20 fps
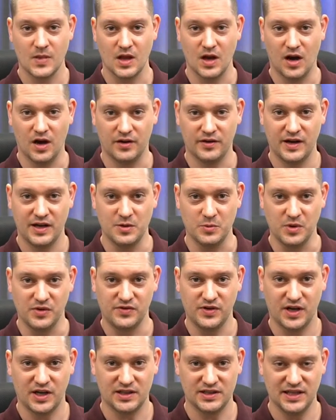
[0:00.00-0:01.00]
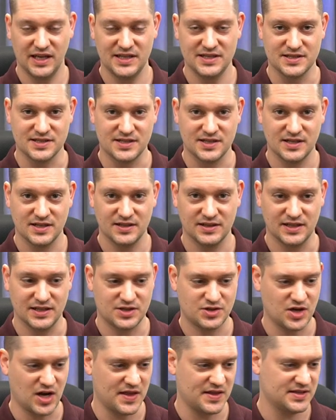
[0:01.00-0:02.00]
All right, we've got a lens. Let's
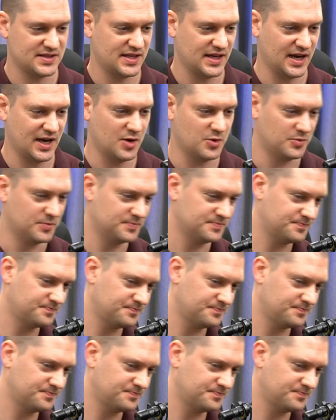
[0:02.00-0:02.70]
try this thing out.